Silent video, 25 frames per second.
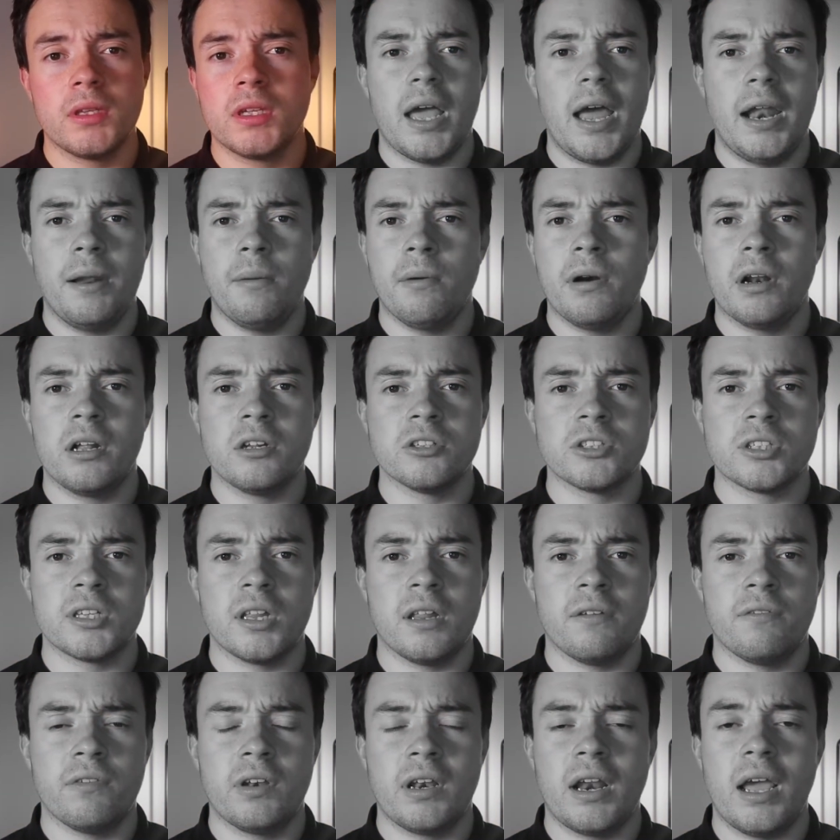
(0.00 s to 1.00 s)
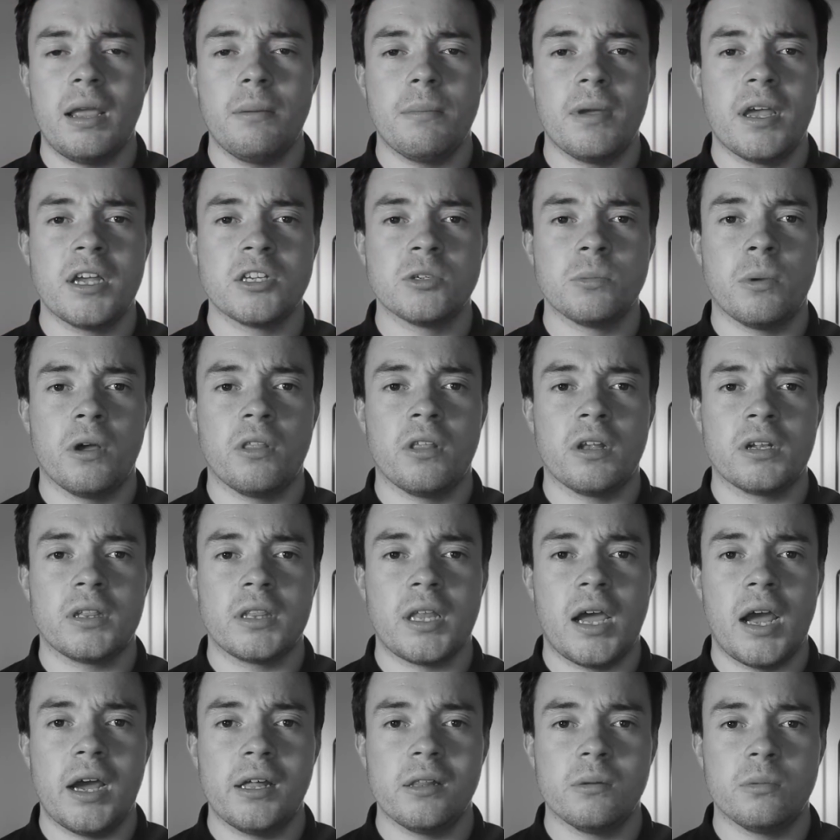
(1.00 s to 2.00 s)
Anyone else still have nightmares about that
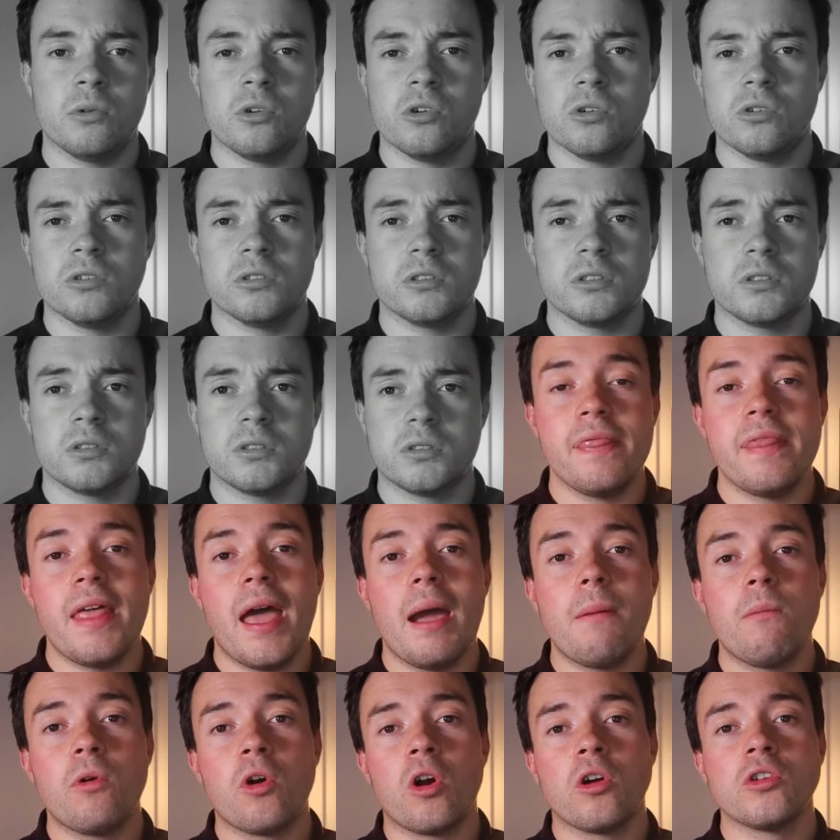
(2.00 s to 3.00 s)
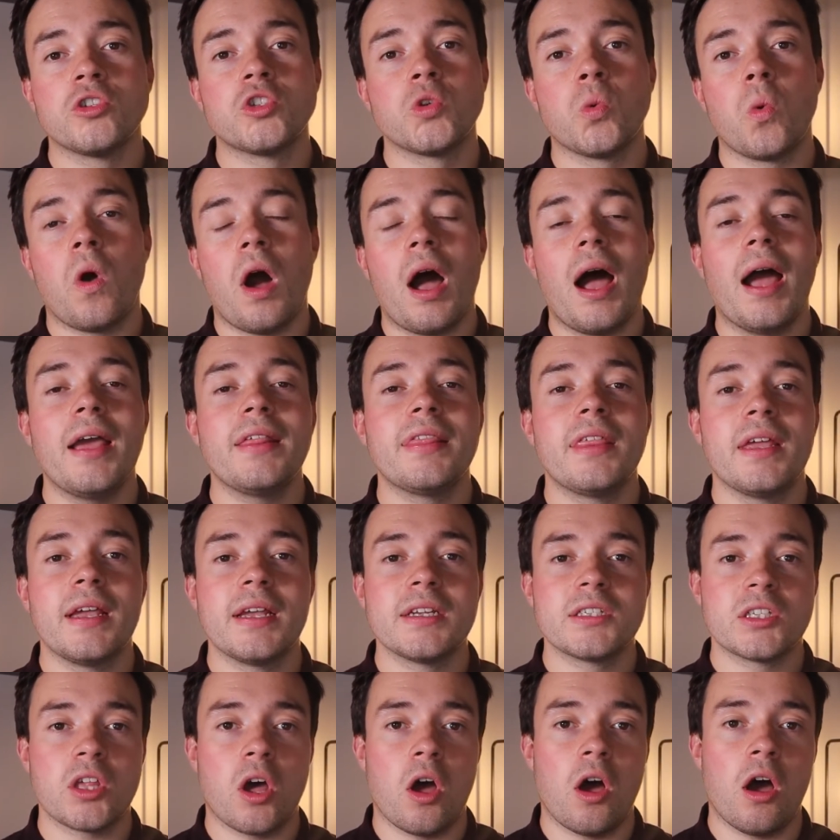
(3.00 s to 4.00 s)
dial-up noise? And then we're on to what I think
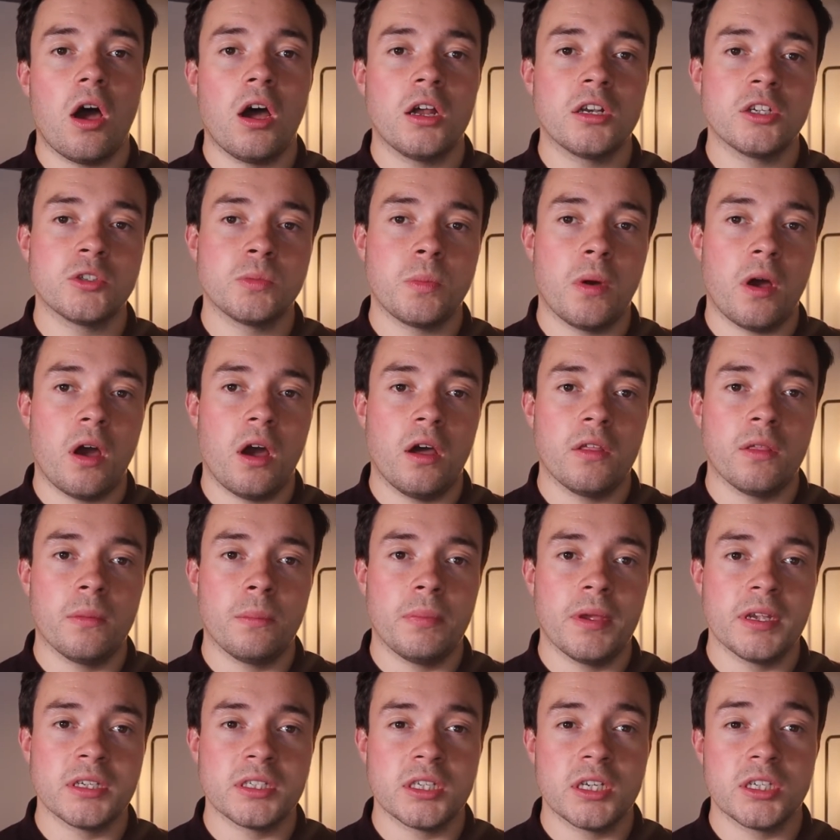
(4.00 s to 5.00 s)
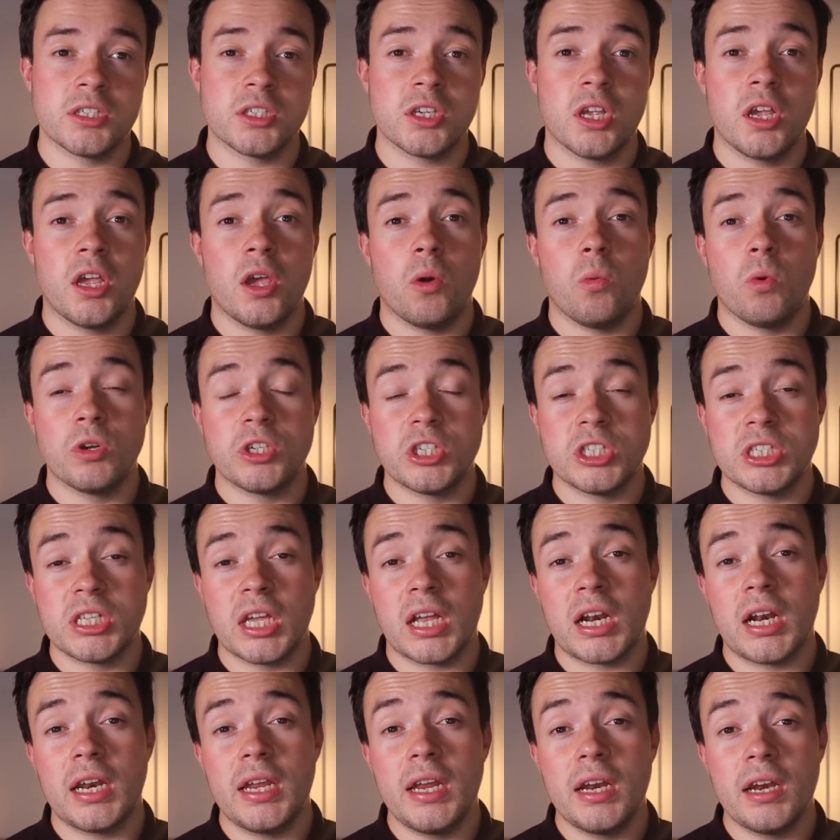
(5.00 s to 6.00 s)
is the hardest part of the business, which is the
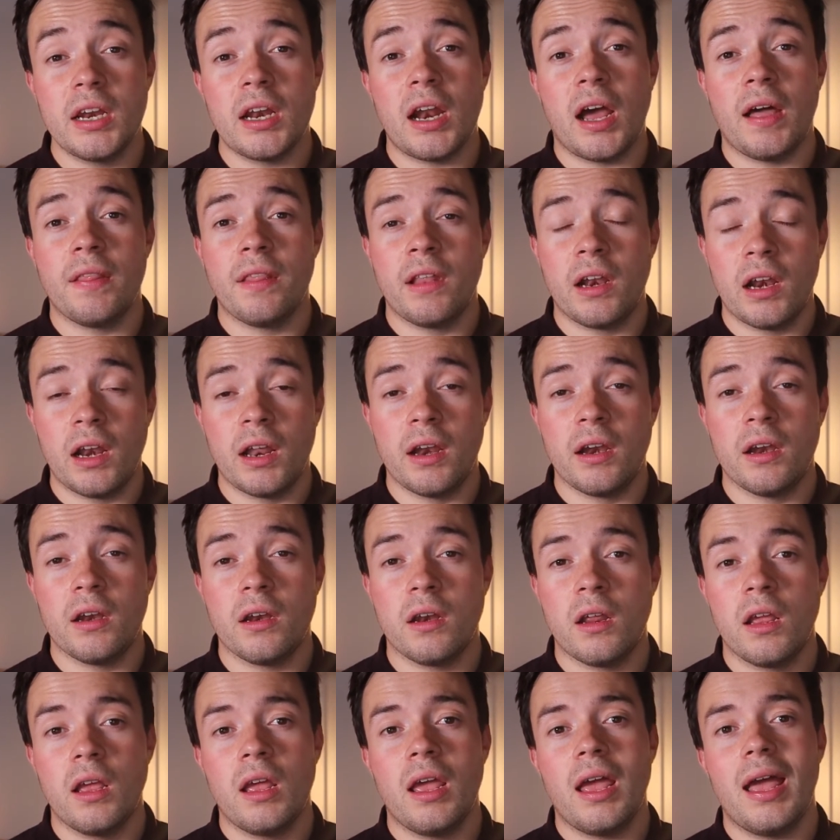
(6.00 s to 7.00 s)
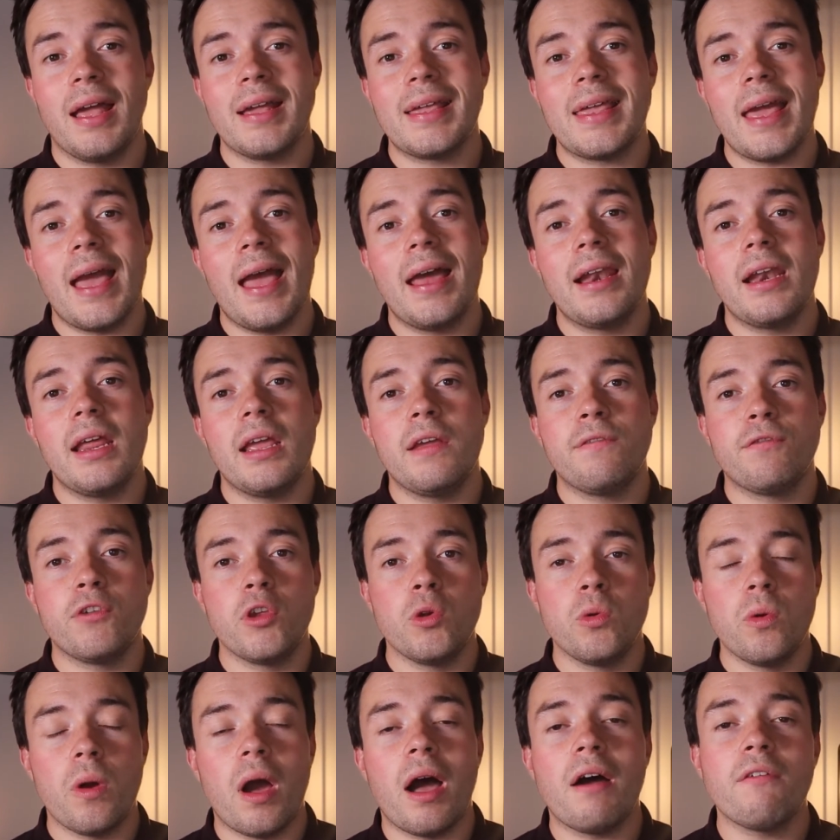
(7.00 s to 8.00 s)
cleaning and the linen. Again, if
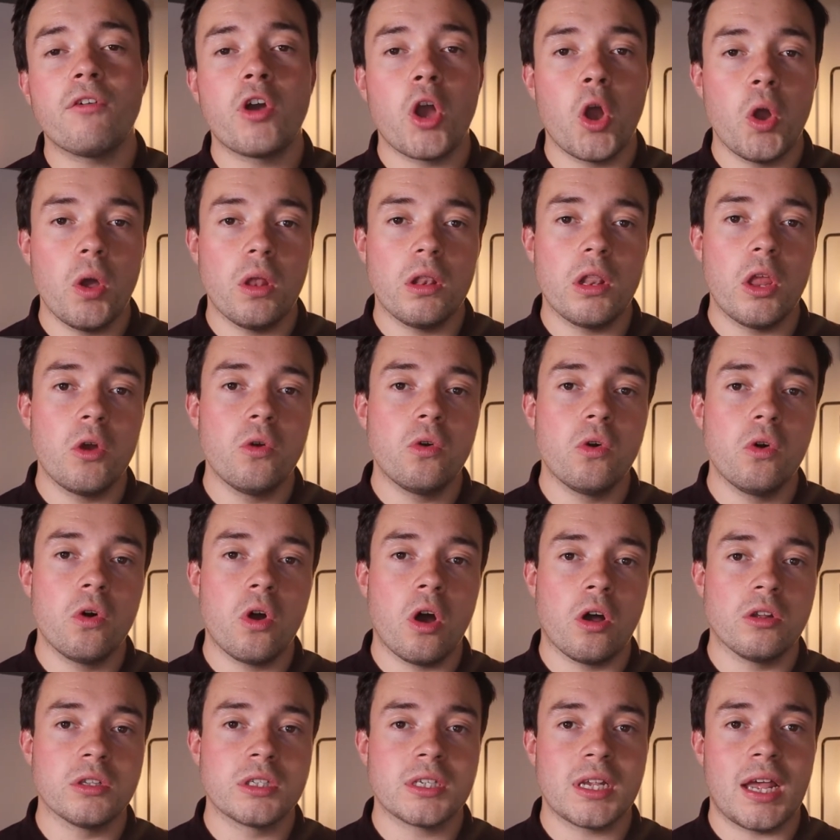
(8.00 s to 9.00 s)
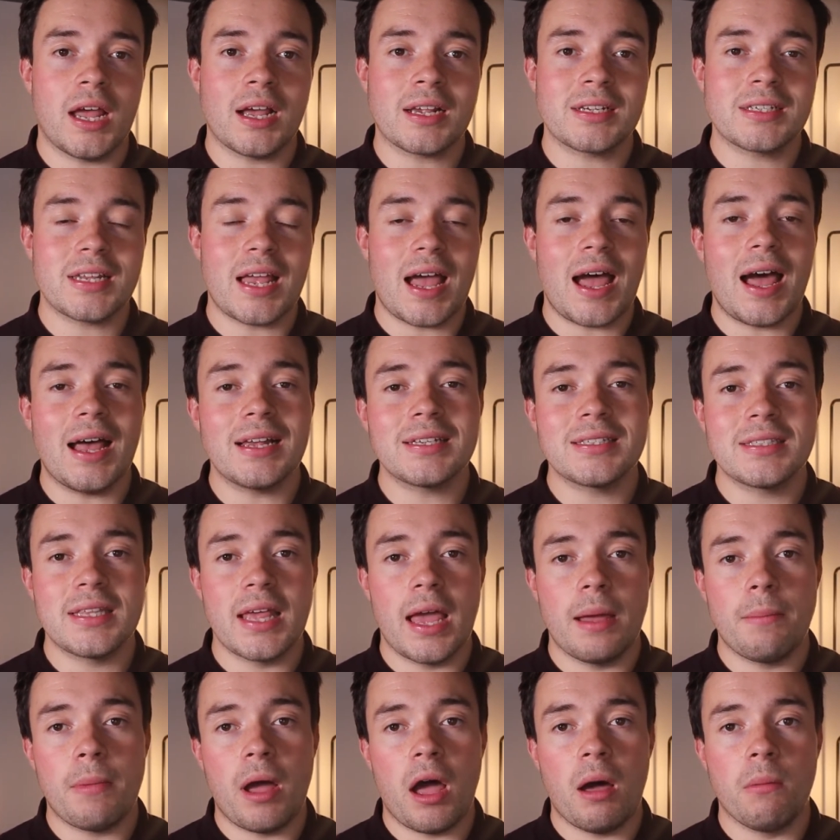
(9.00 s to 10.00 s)
you have local contacts, ask
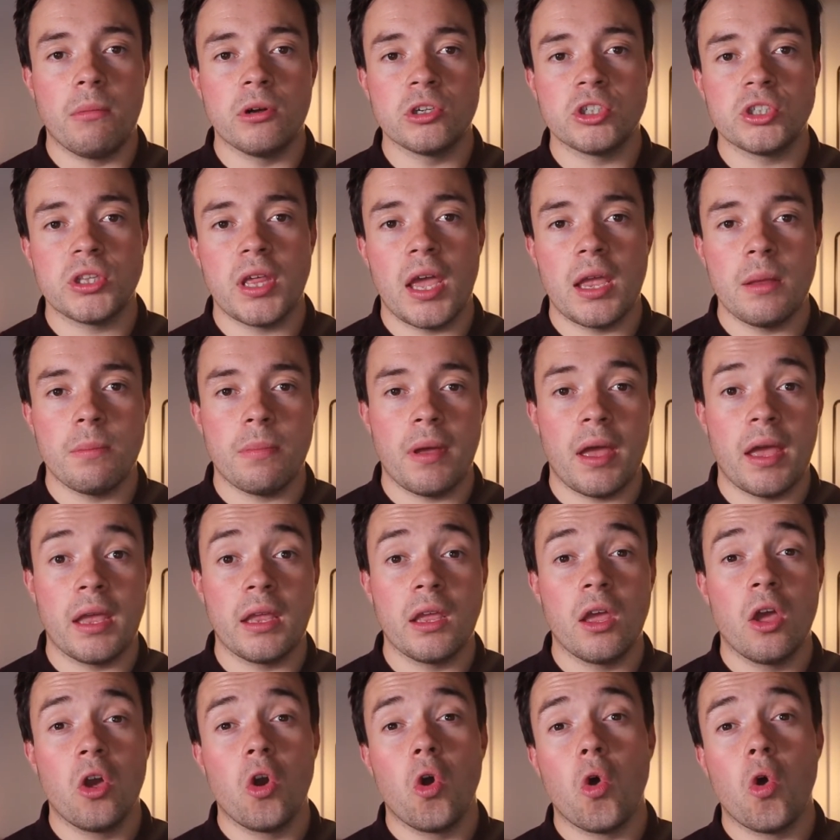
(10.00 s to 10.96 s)
them how much they pay.